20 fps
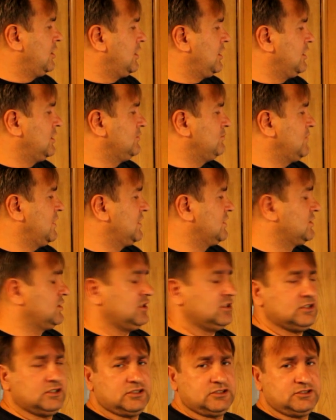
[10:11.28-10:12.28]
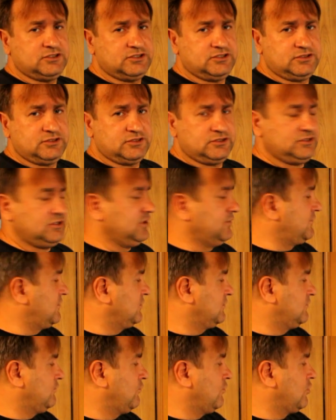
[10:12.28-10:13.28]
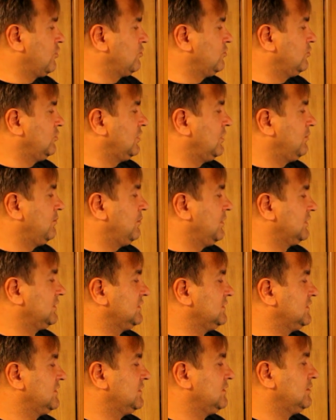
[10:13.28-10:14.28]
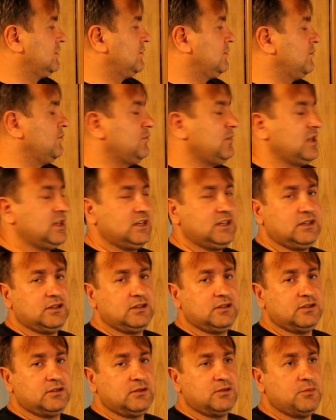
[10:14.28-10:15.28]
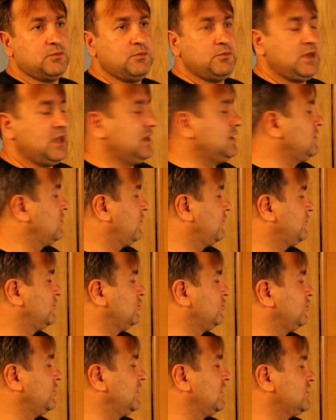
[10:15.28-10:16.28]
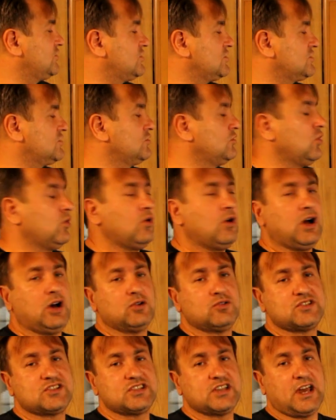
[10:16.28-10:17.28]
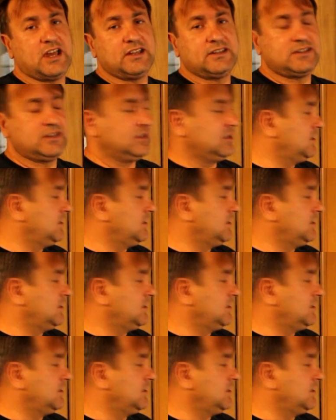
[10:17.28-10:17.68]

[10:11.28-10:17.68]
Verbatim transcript: and make different formula, but many uh, many of urea just go outside